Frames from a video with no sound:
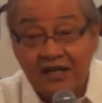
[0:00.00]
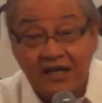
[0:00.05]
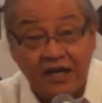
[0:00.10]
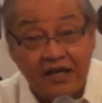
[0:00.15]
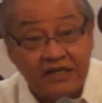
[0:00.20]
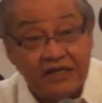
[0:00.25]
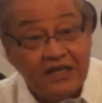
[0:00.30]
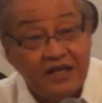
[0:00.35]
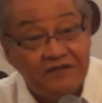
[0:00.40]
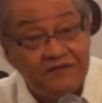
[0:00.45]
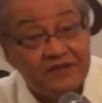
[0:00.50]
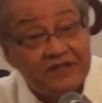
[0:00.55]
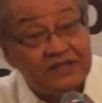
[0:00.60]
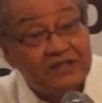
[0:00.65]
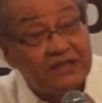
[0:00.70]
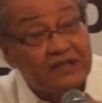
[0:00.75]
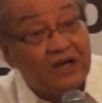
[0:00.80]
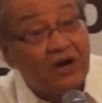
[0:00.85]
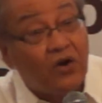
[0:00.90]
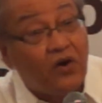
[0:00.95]
and even
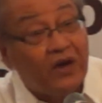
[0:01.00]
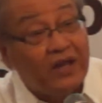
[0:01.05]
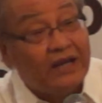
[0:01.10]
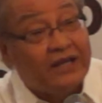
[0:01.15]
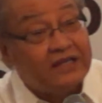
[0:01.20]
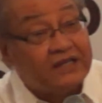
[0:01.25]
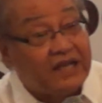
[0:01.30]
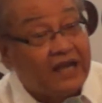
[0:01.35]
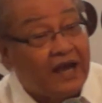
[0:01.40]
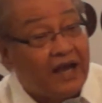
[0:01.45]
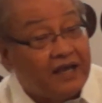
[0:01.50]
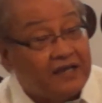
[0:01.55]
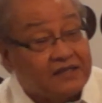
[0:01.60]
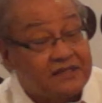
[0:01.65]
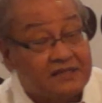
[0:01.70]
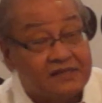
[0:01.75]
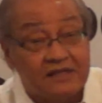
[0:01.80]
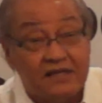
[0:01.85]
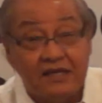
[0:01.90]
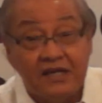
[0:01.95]
the oil and
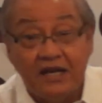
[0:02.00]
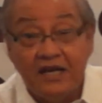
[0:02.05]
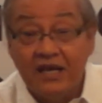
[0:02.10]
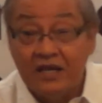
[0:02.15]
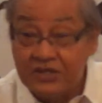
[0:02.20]
gas.